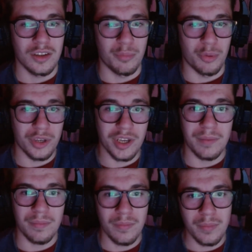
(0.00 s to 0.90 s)
But yeah,
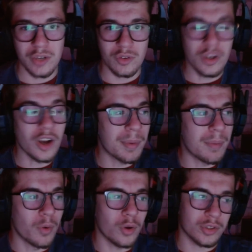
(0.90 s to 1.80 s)
make sure you comment
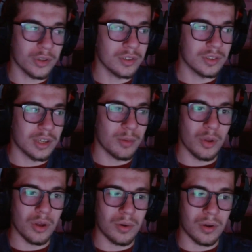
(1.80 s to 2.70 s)
more songs down
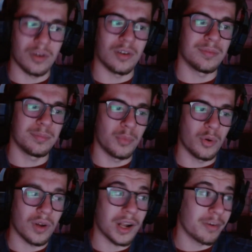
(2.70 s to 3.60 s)
below or
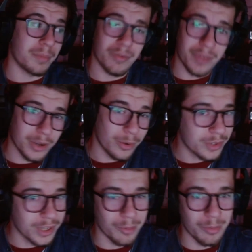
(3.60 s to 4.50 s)
more Harry Mack videos
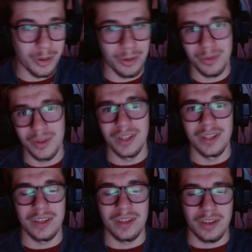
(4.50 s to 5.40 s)
down below,
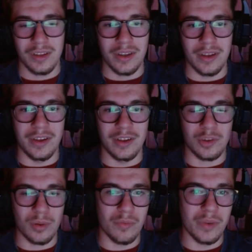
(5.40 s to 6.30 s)

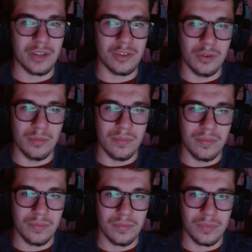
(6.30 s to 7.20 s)
so I can react to them.
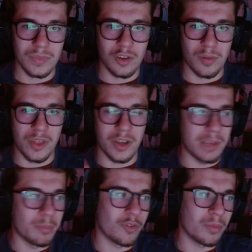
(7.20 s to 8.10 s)
Comment the
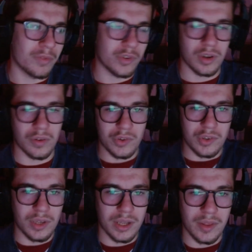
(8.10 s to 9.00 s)
name of them,
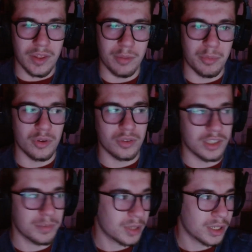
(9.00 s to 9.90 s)
obviously, and then the person
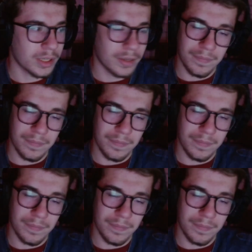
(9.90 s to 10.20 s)
it's by.